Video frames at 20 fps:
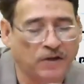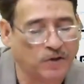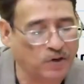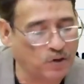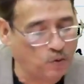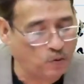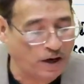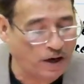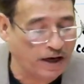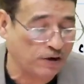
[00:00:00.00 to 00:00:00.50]
So
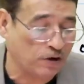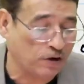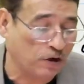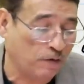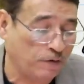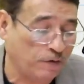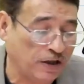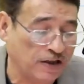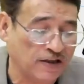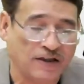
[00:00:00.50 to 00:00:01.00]
quite
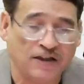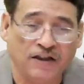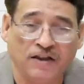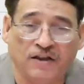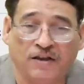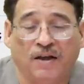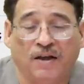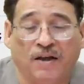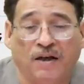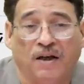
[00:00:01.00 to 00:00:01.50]
obviously,
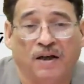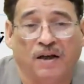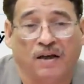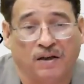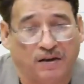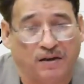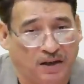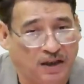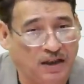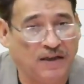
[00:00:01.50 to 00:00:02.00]

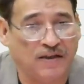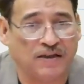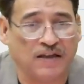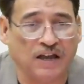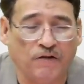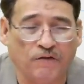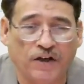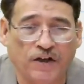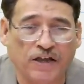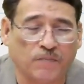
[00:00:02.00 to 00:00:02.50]
these
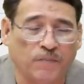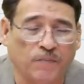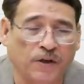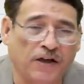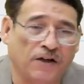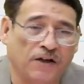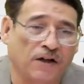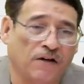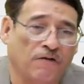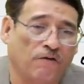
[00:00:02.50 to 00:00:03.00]

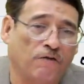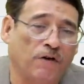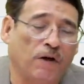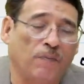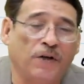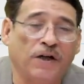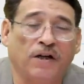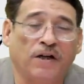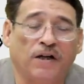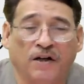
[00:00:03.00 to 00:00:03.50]
investment will be